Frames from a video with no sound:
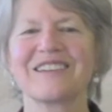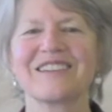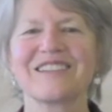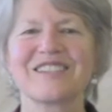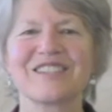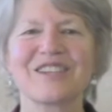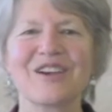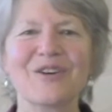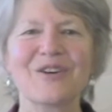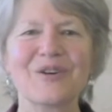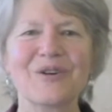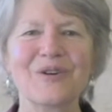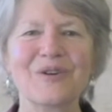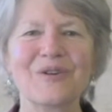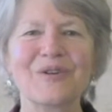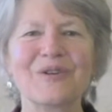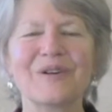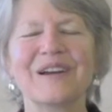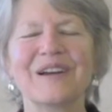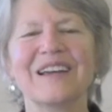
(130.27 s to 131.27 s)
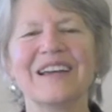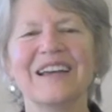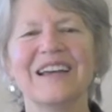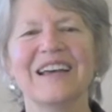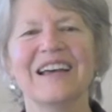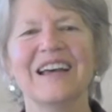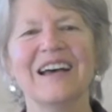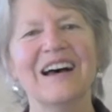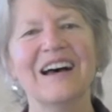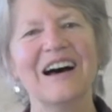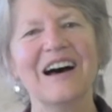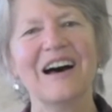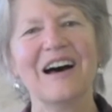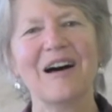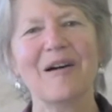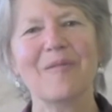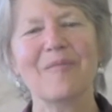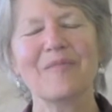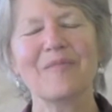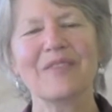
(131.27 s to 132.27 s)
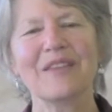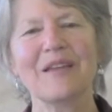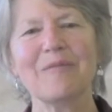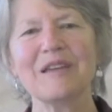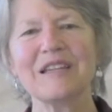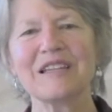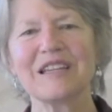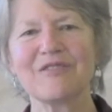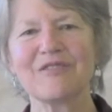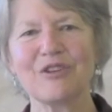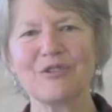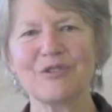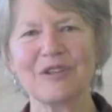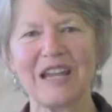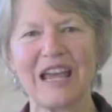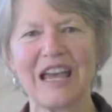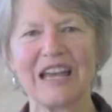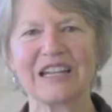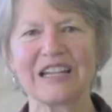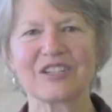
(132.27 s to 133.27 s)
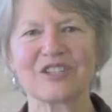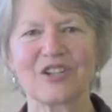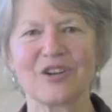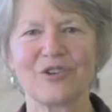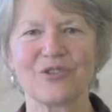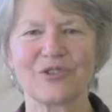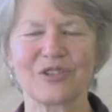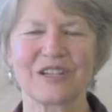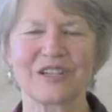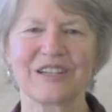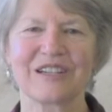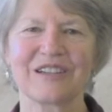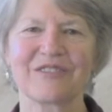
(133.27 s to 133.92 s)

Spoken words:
So let me give you an anecdote,